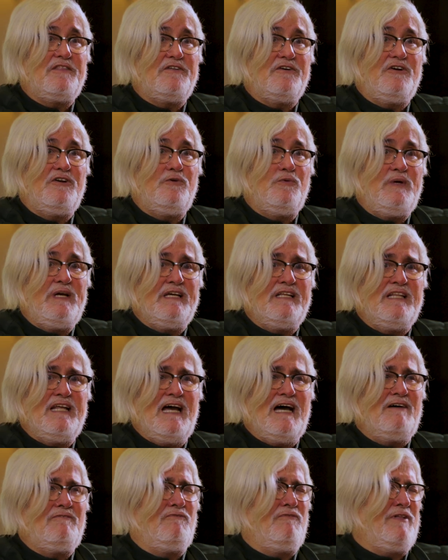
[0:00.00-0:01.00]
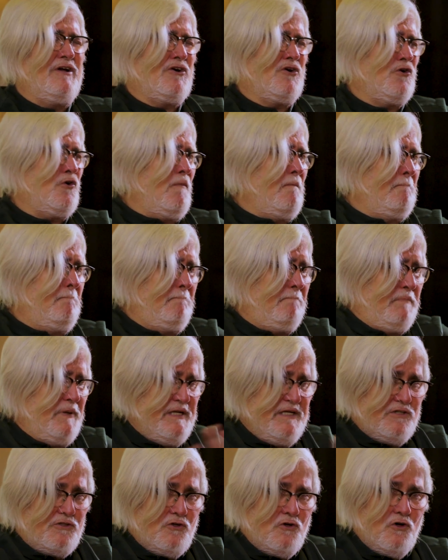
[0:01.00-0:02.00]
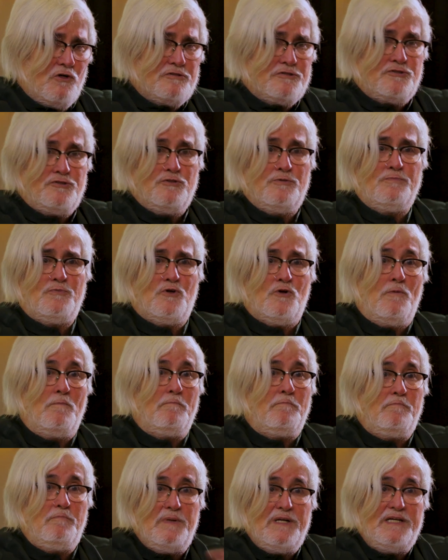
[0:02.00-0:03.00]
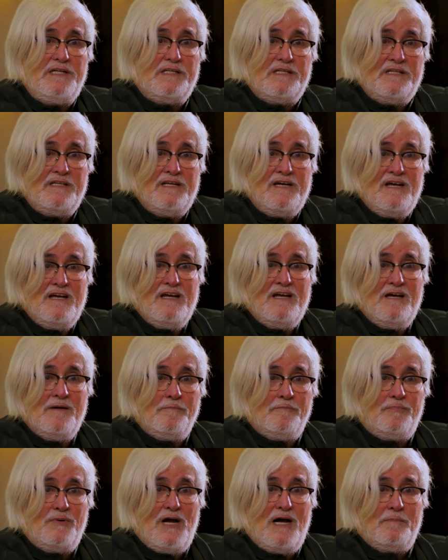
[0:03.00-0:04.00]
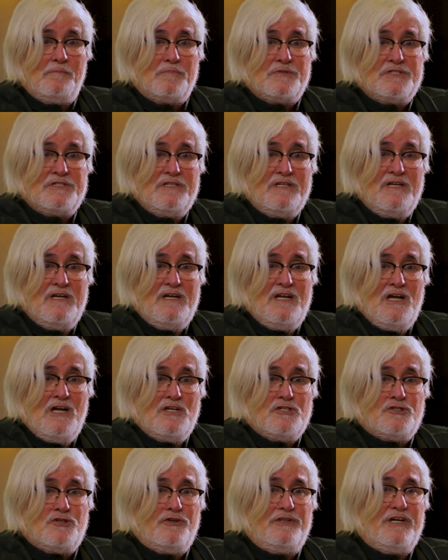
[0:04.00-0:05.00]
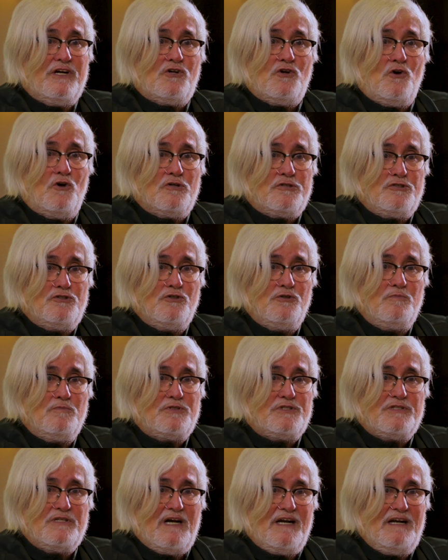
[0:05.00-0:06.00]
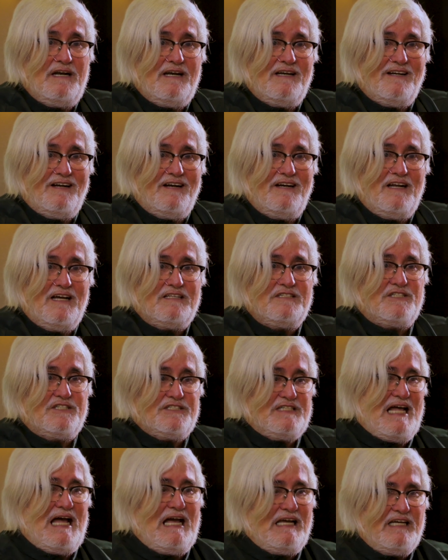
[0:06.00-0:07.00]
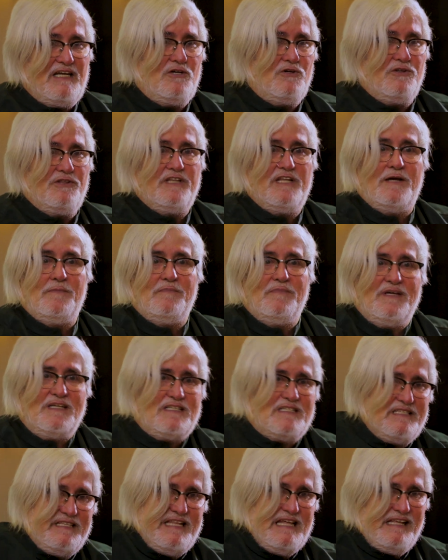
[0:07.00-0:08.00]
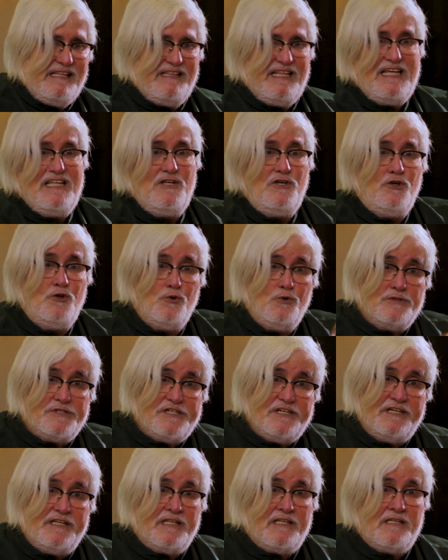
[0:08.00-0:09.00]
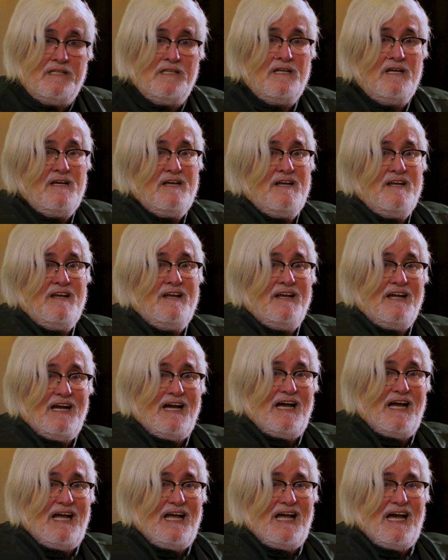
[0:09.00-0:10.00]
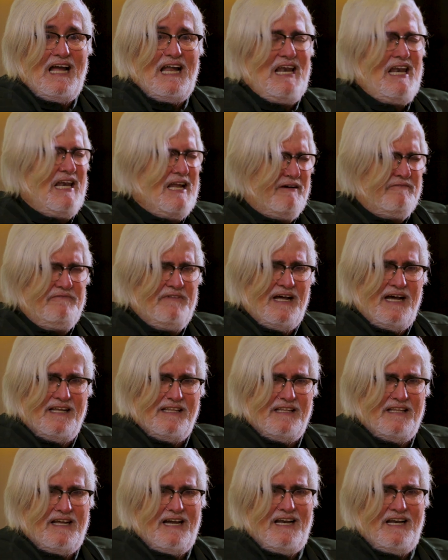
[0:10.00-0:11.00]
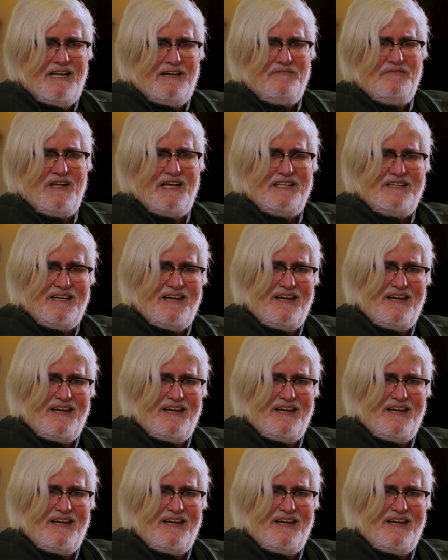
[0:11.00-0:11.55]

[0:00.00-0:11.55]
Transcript: third week, they have the complete costume, complete props. So their costumes are, are not just hanging on them, it, they, they use it, I, I love that. I love that.